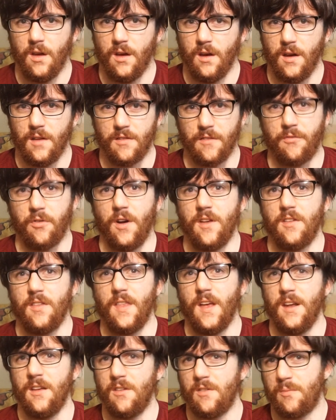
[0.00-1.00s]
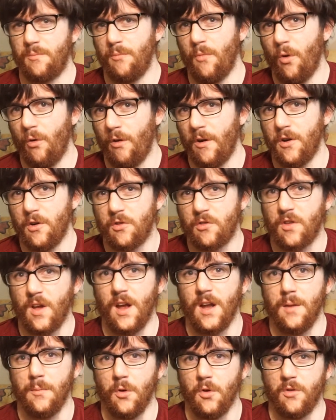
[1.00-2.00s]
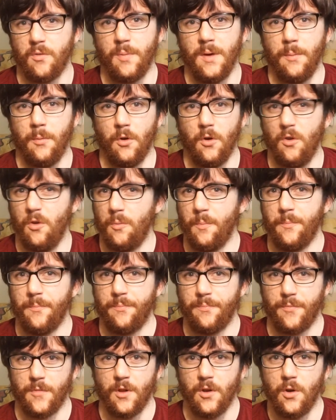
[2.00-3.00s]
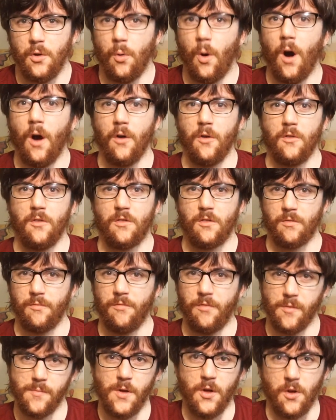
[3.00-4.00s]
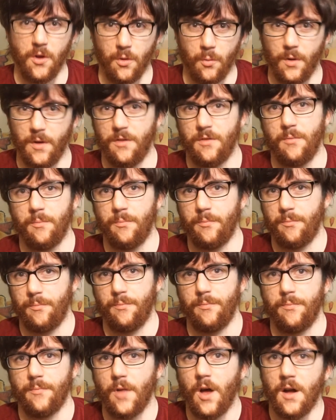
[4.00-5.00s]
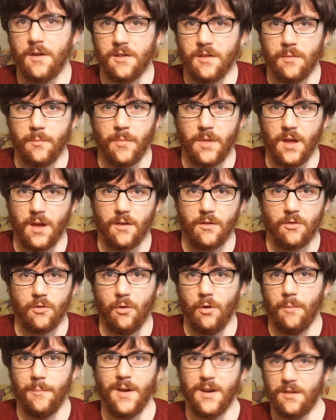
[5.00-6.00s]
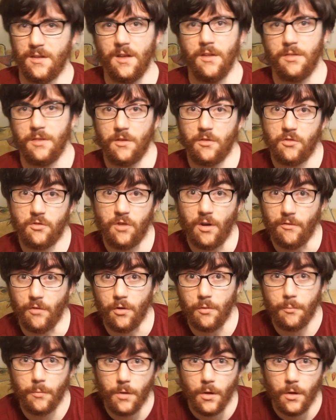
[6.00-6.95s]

a phrasing that is more understandable to people who aren't familiar with autism things or mental health things in general.